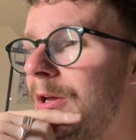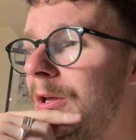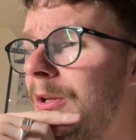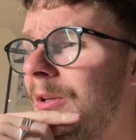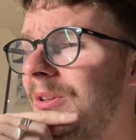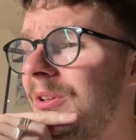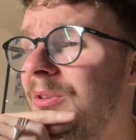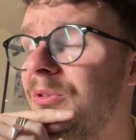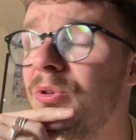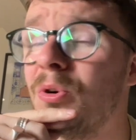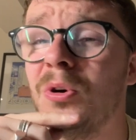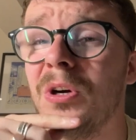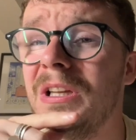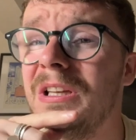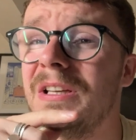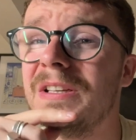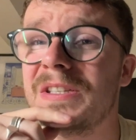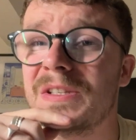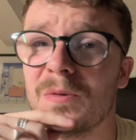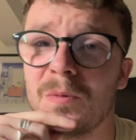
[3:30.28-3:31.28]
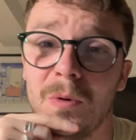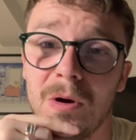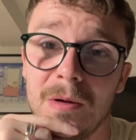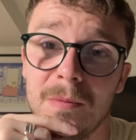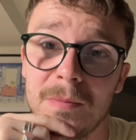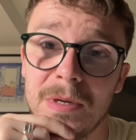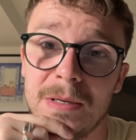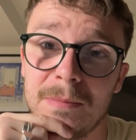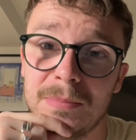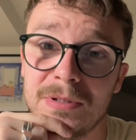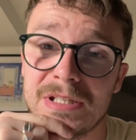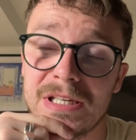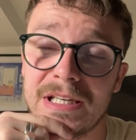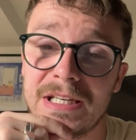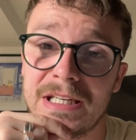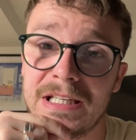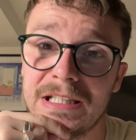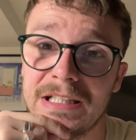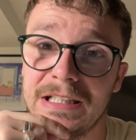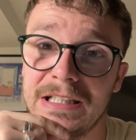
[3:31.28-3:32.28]
The toilets weren't in
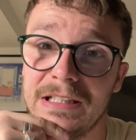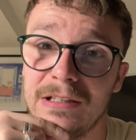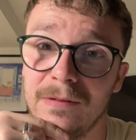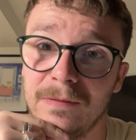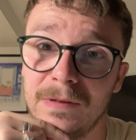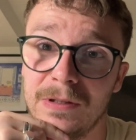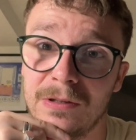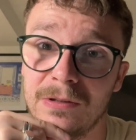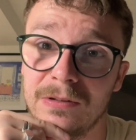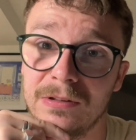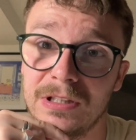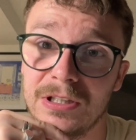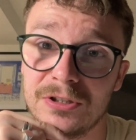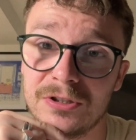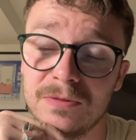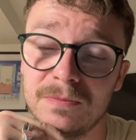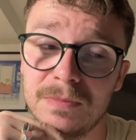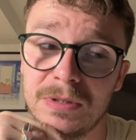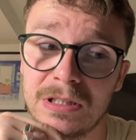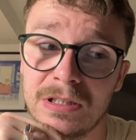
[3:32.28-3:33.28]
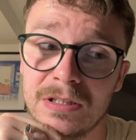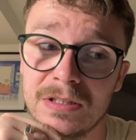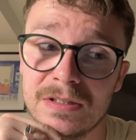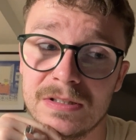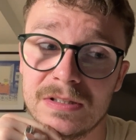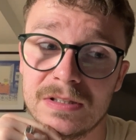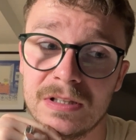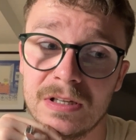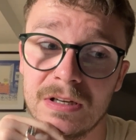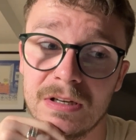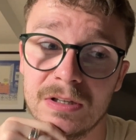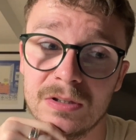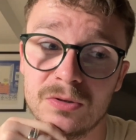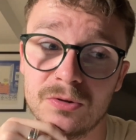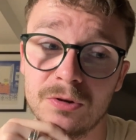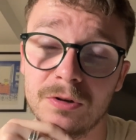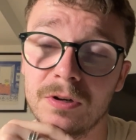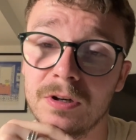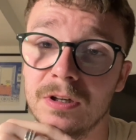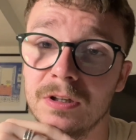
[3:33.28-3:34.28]
particularly lovely condition because the
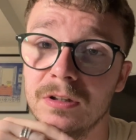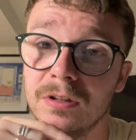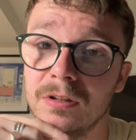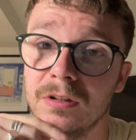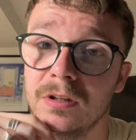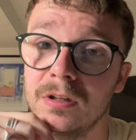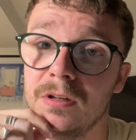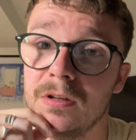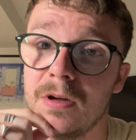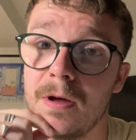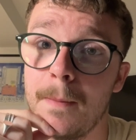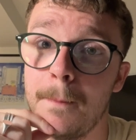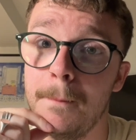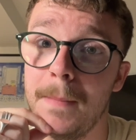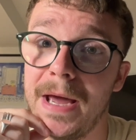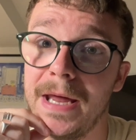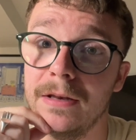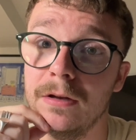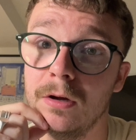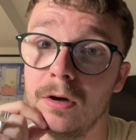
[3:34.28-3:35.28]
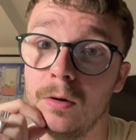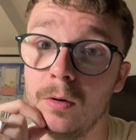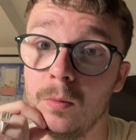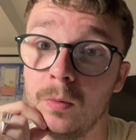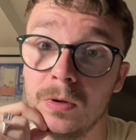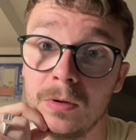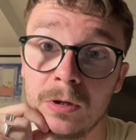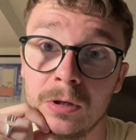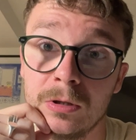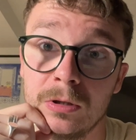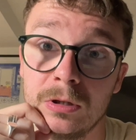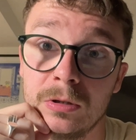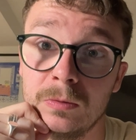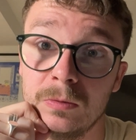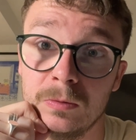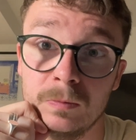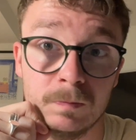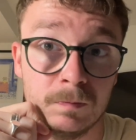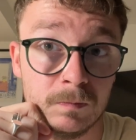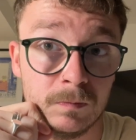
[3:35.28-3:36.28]
drunken men were
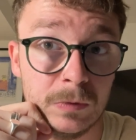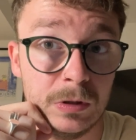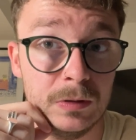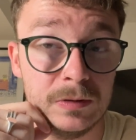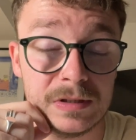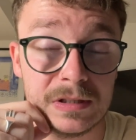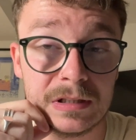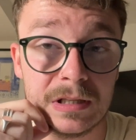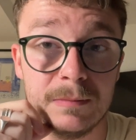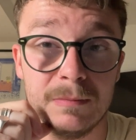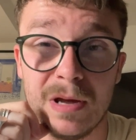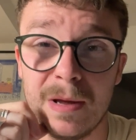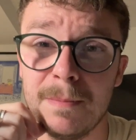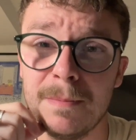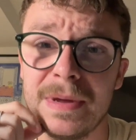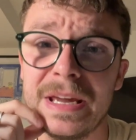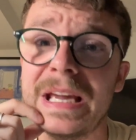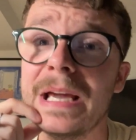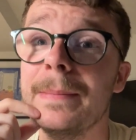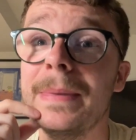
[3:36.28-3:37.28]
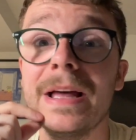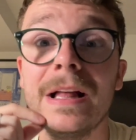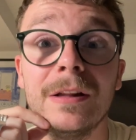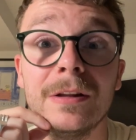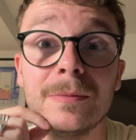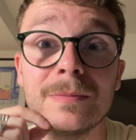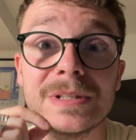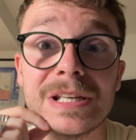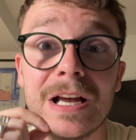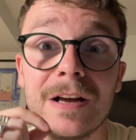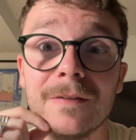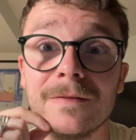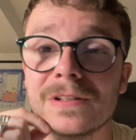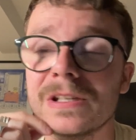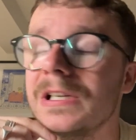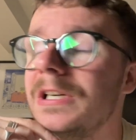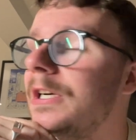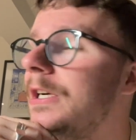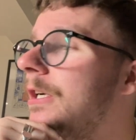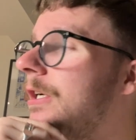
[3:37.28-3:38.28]
using them and being a bit ill themselves.
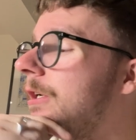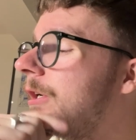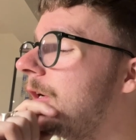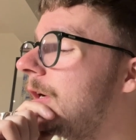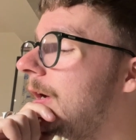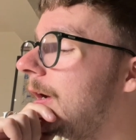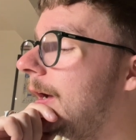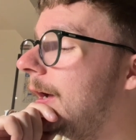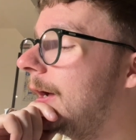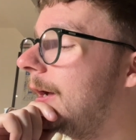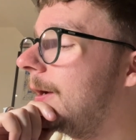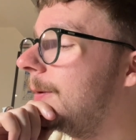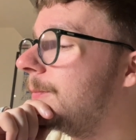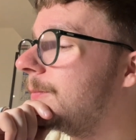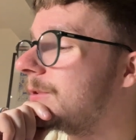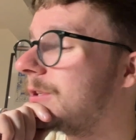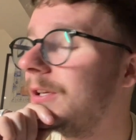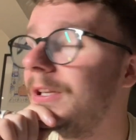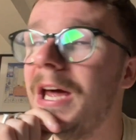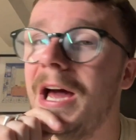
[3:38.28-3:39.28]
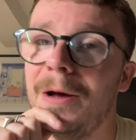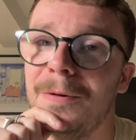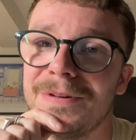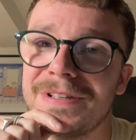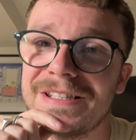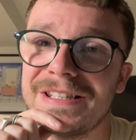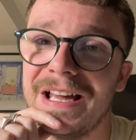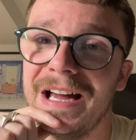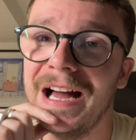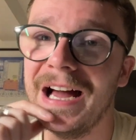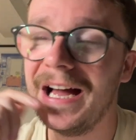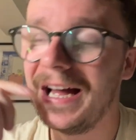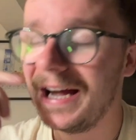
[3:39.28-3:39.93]
So that was that.